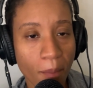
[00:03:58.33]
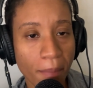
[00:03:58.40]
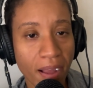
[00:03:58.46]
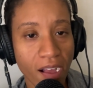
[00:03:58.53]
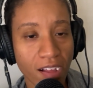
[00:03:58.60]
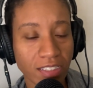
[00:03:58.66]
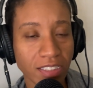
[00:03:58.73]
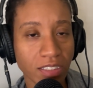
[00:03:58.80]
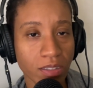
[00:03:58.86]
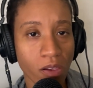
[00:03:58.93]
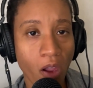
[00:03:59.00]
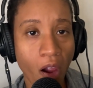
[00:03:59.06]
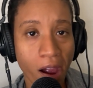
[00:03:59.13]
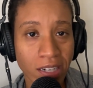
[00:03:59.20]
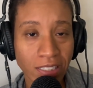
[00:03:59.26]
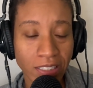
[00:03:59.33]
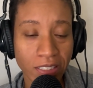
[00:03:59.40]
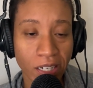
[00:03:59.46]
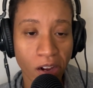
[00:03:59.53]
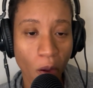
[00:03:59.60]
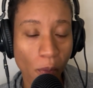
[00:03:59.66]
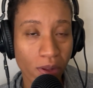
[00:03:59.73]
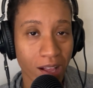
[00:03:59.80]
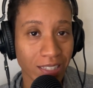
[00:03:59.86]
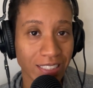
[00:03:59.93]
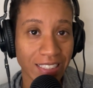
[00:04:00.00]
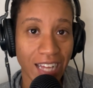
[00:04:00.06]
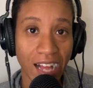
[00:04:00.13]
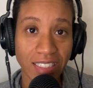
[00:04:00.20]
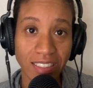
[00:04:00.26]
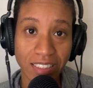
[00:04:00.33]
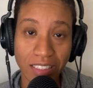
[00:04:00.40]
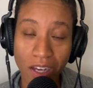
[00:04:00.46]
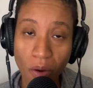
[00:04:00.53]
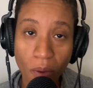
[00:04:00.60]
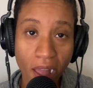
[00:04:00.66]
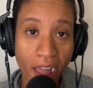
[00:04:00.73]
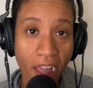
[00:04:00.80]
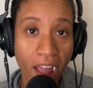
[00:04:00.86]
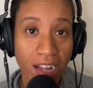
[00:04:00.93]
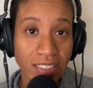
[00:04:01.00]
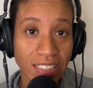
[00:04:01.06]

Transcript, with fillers: because once that snow hit